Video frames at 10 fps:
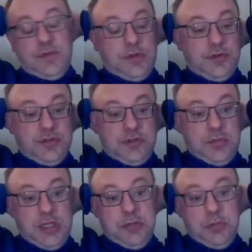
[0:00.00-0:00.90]
He lost to
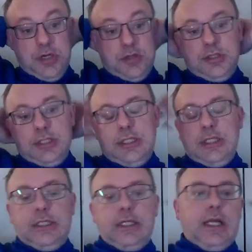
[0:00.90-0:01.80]
me, but
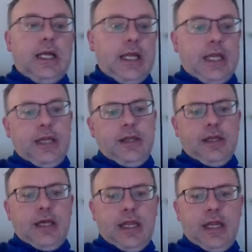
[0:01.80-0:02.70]
and
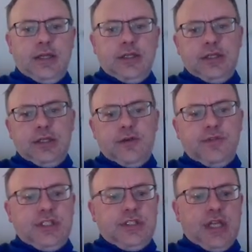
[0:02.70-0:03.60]
then
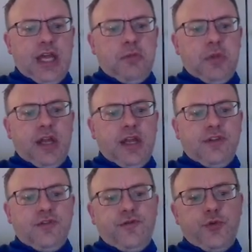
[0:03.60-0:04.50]
obviously today I played
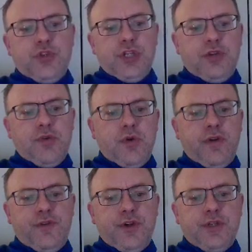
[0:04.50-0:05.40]
against a 14-year-old and a
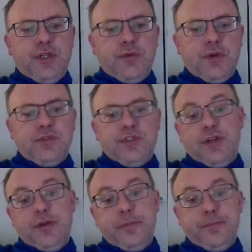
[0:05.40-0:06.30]
13-year-old.
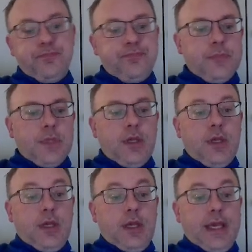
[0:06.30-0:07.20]
So
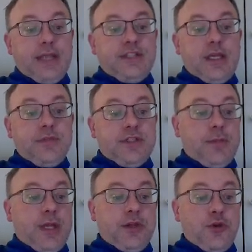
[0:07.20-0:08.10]
it seems to
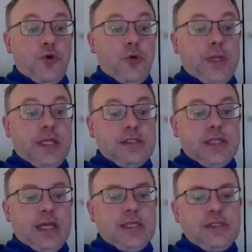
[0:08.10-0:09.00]
be the norm these
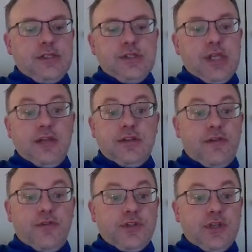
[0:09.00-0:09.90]
days. It's just getting
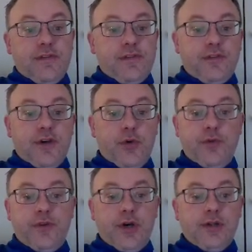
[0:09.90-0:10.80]
tougher and tougher for old
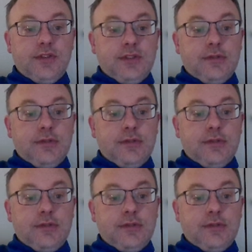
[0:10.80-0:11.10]
farts.